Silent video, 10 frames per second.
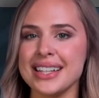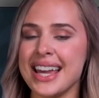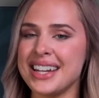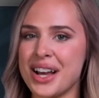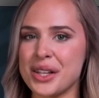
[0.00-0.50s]

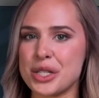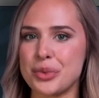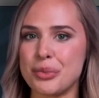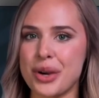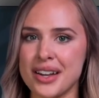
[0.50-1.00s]
and
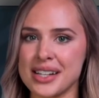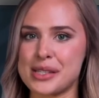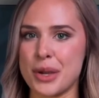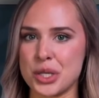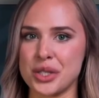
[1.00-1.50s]
knowledgeable product
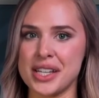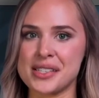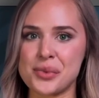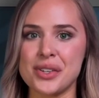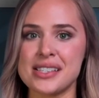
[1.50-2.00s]

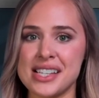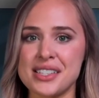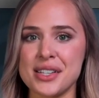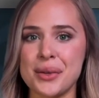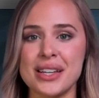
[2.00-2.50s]
specialists will
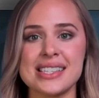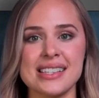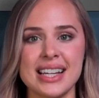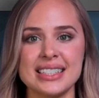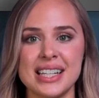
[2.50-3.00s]
assist you in
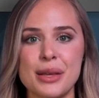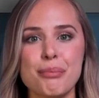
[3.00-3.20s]
selecting the